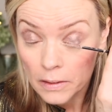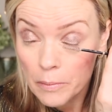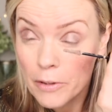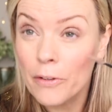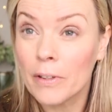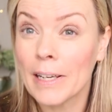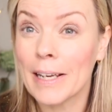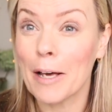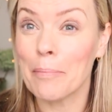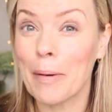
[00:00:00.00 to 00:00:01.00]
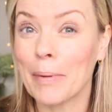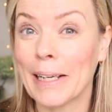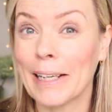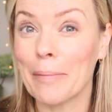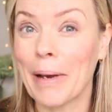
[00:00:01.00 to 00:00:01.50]
Don't know whether you can hear that
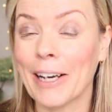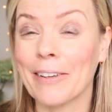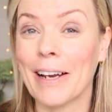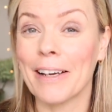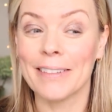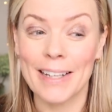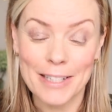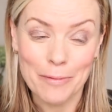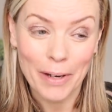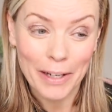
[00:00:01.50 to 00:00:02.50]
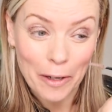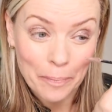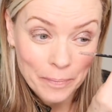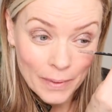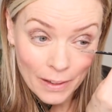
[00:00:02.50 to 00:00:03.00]
bubbling in the background. That's
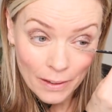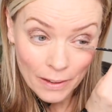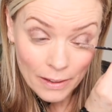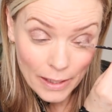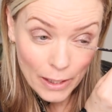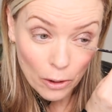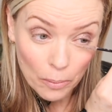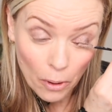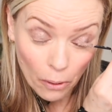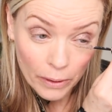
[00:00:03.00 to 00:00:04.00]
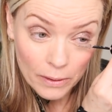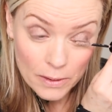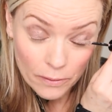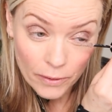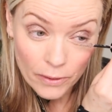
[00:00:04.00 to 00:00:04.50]
my neon oil
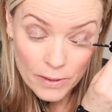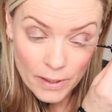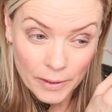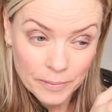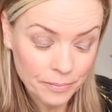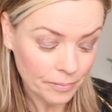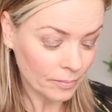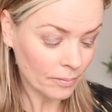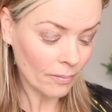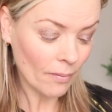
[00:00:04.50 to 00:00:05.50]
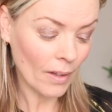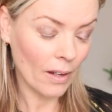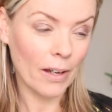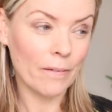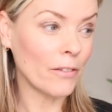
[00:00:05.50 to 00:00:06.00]
diffuser.
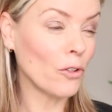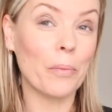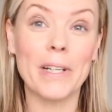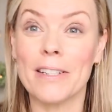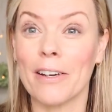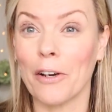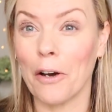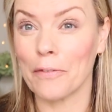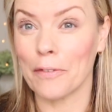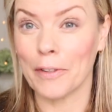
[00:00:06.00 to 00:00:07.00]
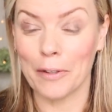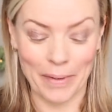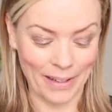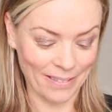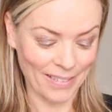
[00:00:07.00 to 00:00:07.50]
I normally turn it off for
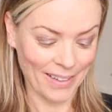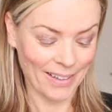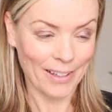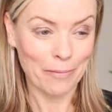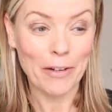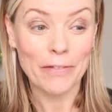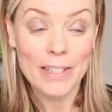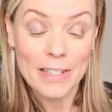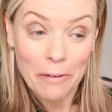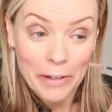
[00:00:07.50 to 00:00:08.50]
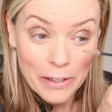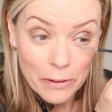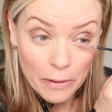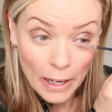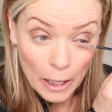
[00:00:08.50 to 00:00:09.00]
filming. My friend Zoe,
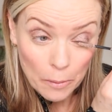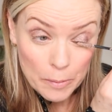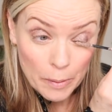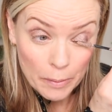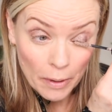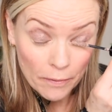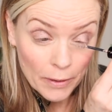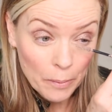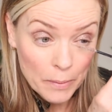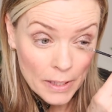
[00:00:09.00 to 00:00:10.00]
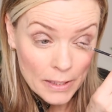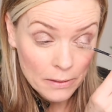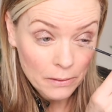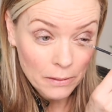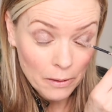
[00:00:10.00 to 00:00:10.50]
who helps me with my film, says,
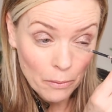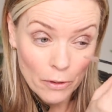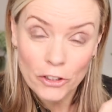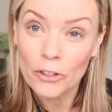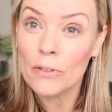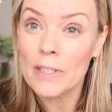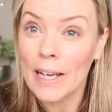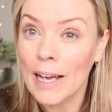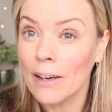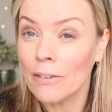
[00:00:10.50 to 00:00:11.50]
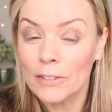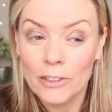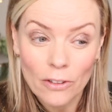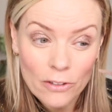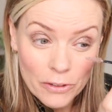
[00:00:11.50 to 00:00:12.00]
oh, watch your sound.
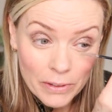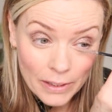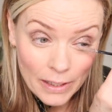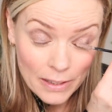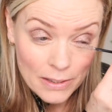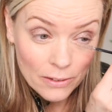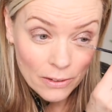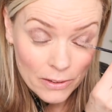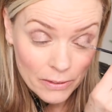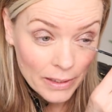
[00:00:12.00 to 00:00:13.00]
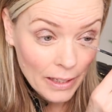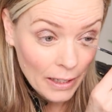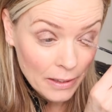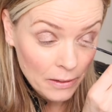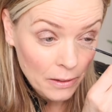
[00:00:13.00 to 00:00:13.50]
You're not doing this, you're not doing
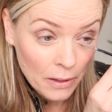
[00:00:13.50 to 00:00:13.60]
that.